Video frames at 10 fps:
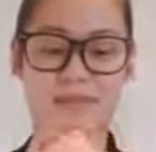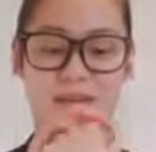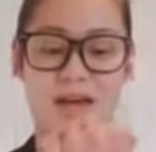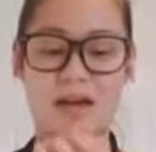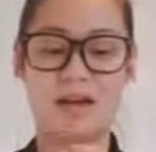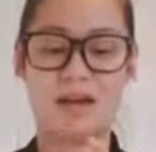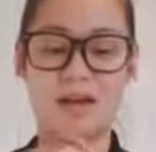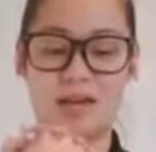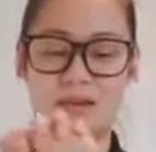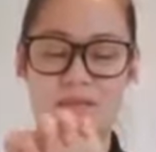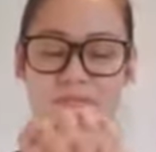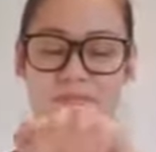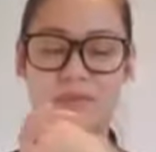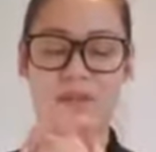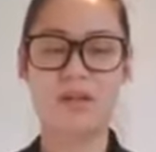Okay.
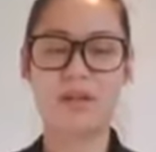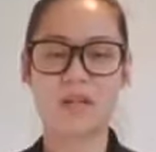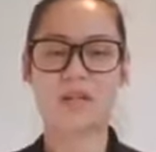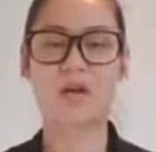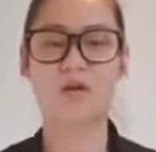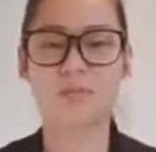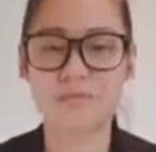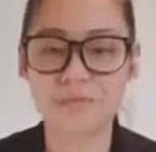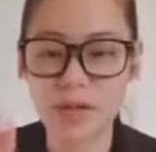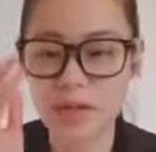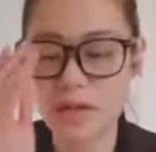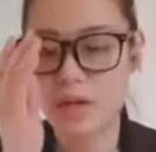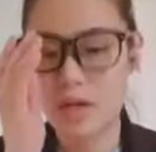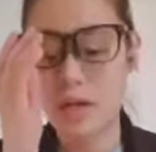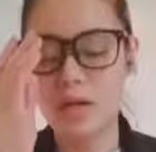So
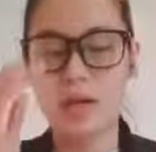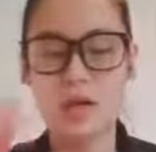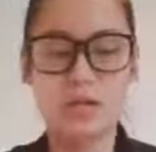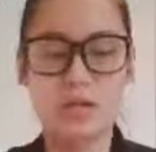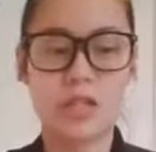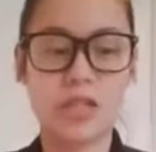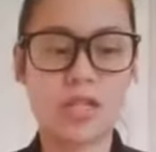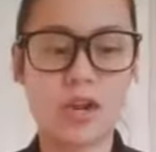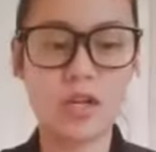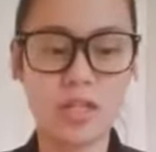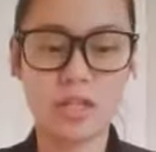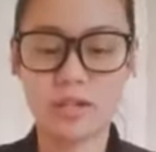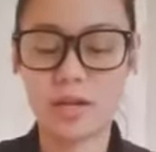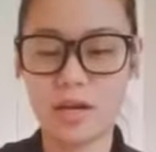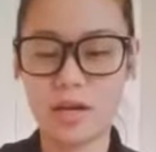to start,
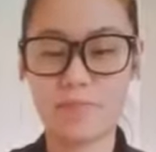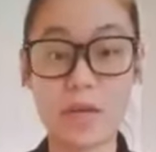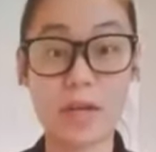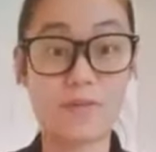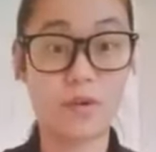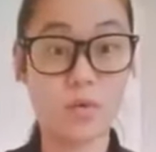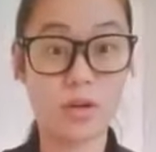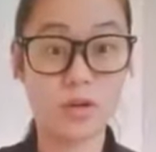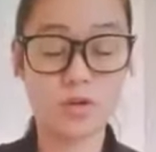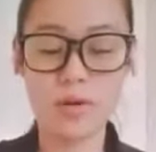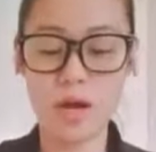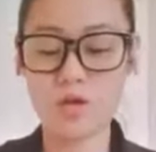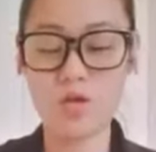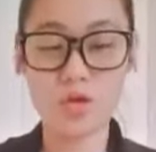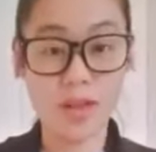um, if you are new, I
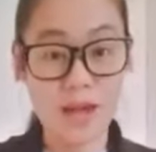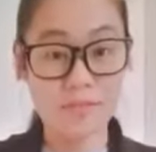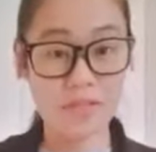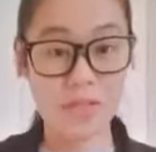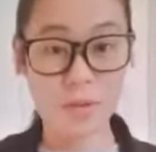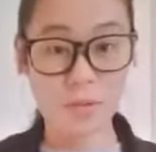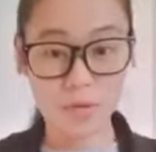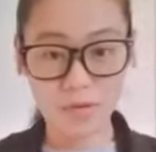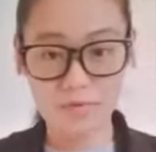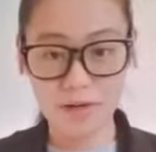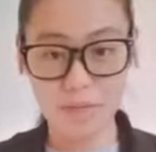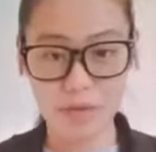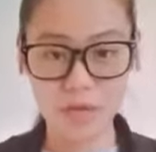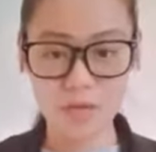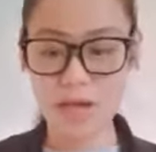usually have a table in front of
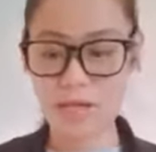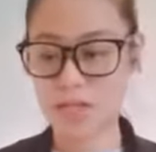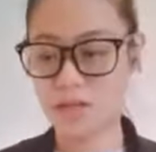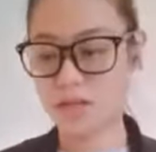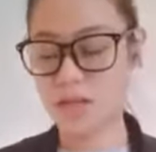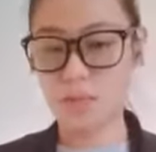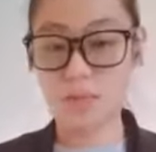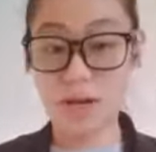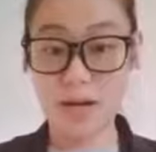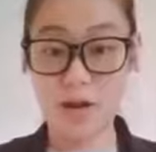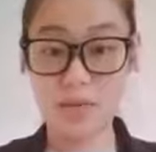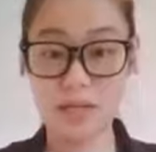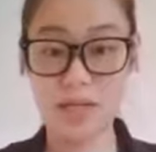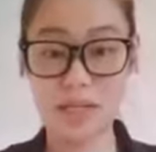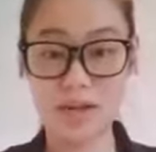me. You can't see the table right now, but
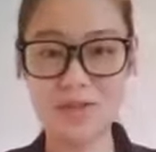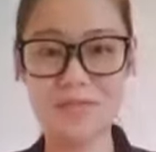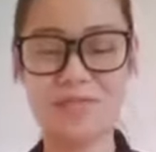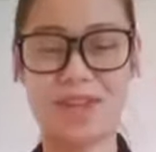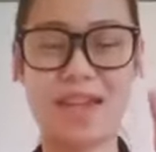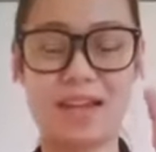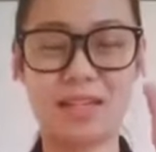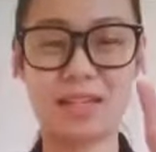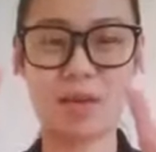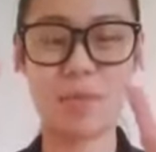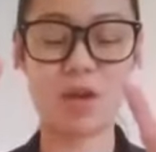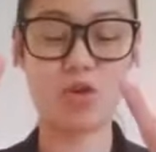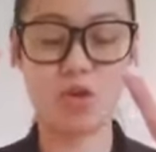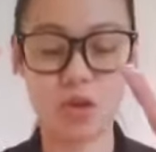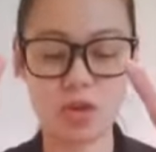it's here. And um, I
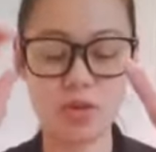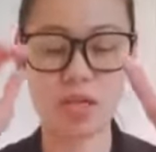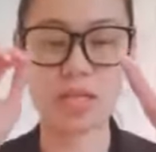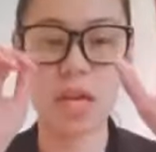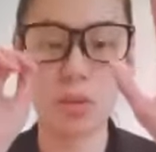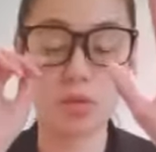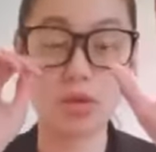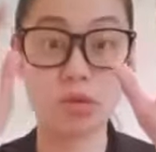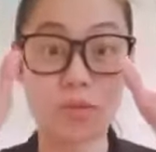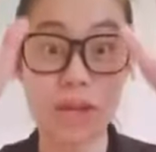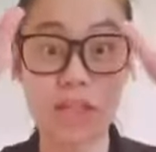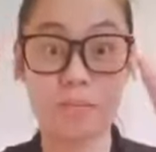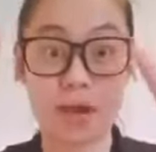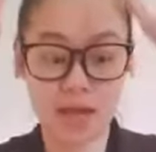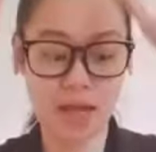usually use the table to rest
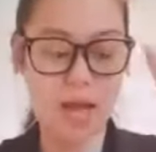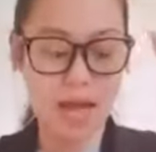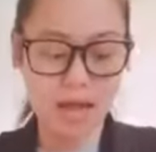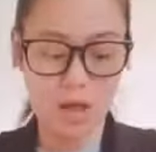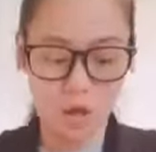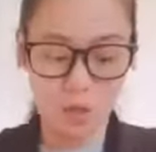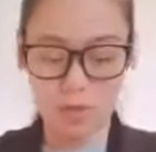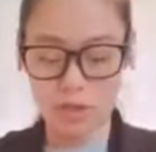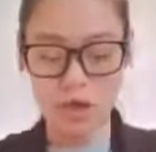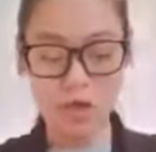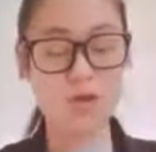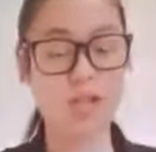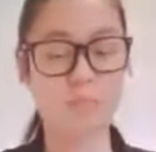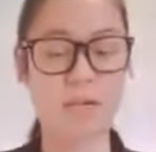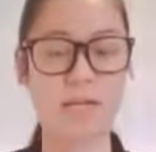my elbows on
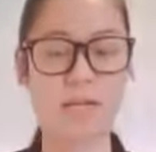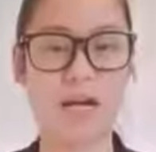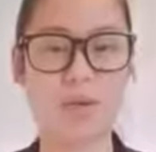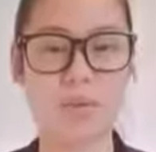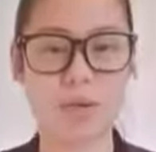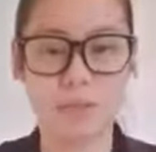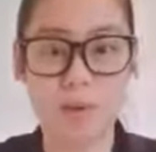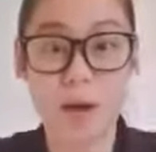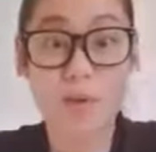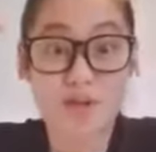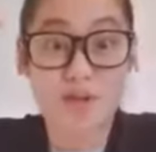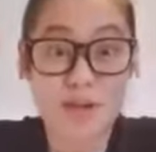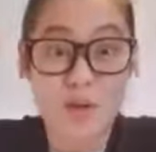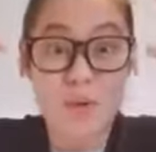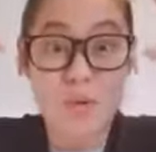just because that way I'm not
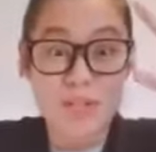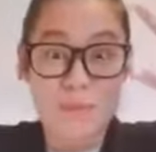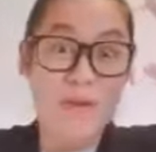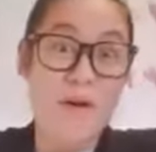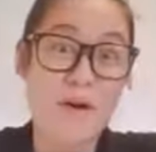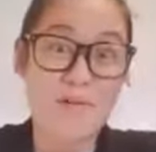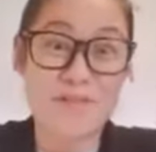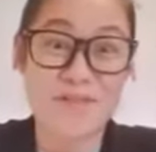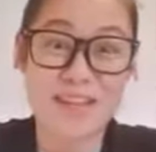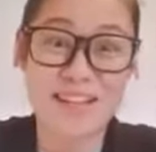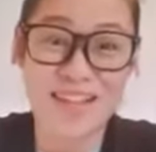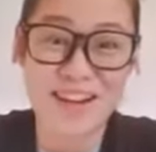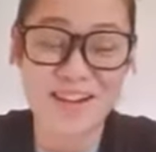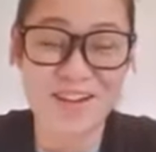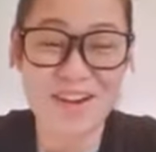trying to hold up my arm for the
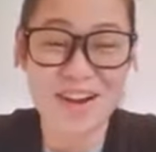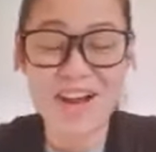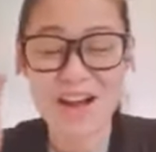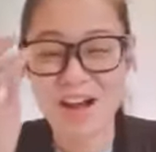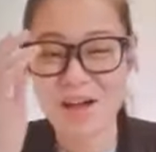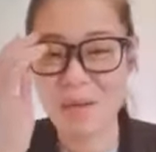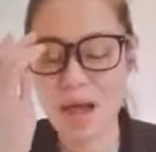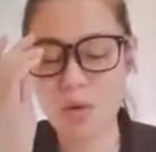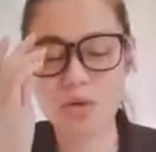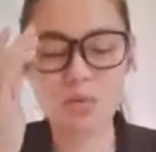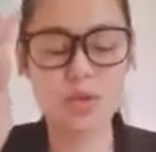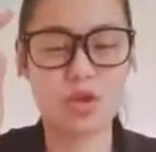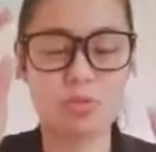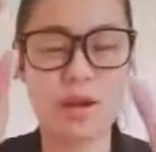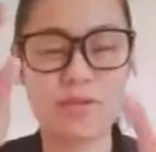entire um, hour,
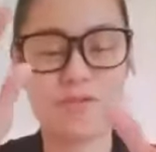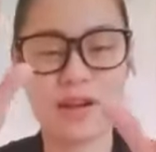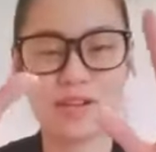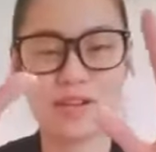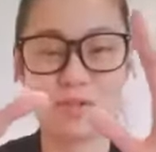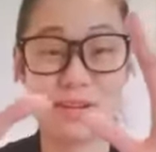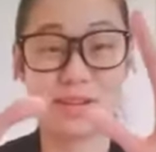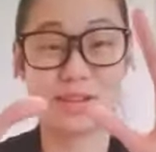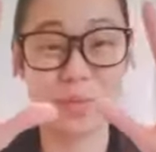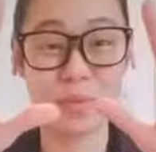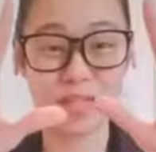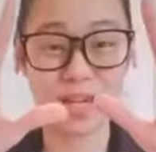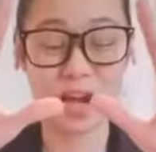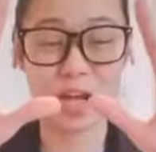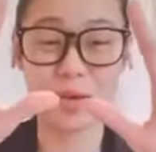which you might find to be a little bit
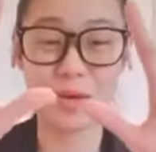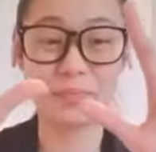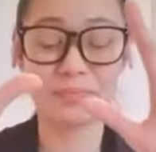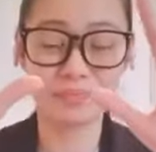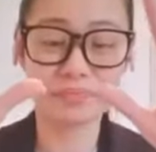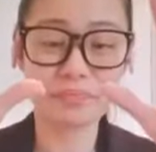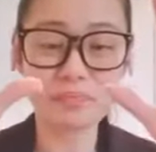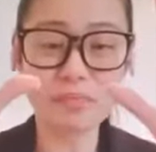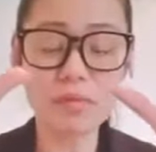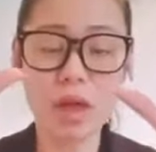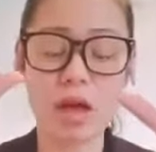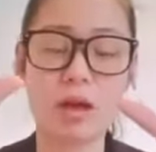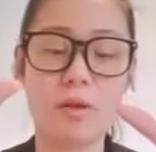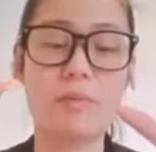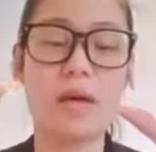tiring.
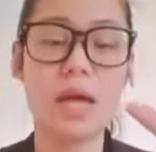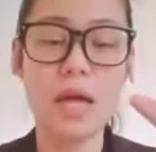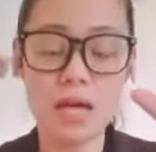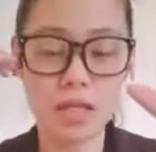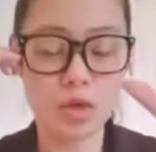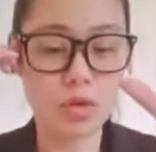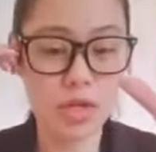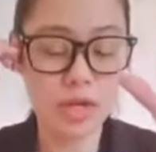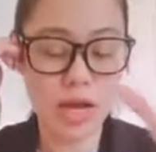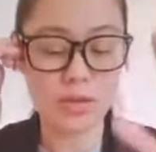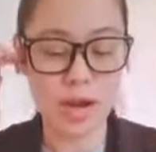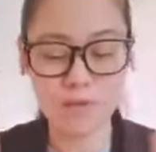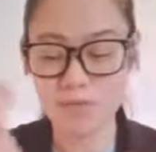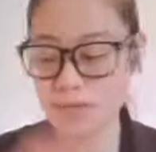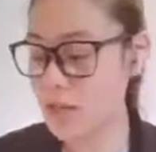Um, so you can either
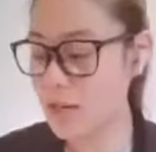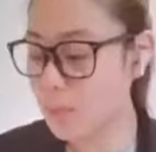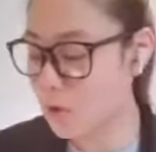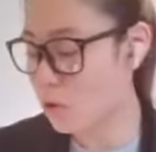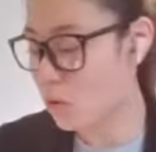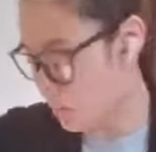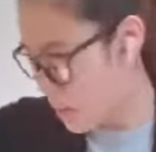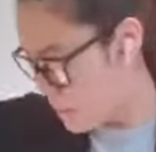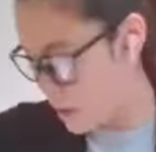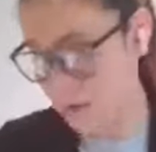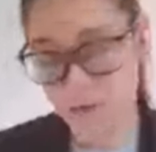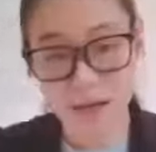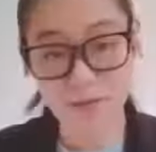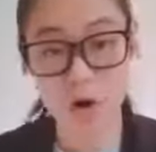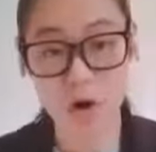have a table or maybe if you
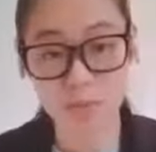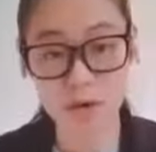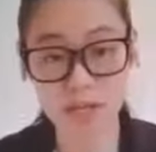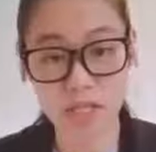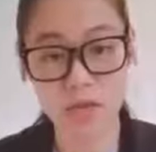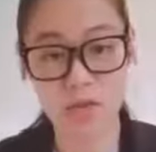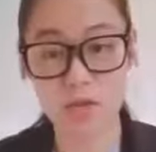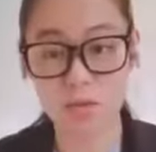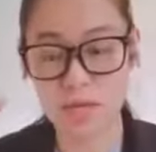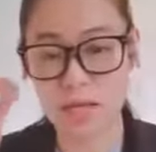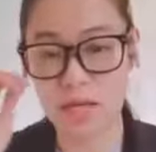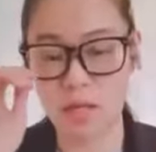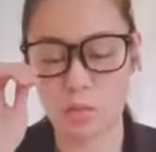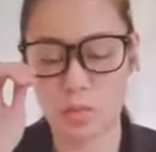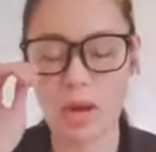have armrests, you can use that
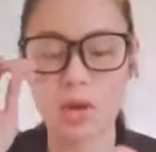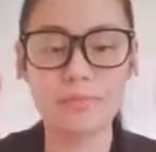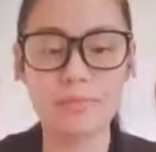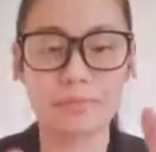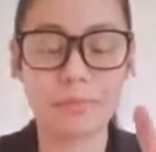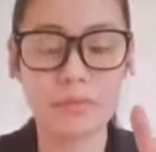as well.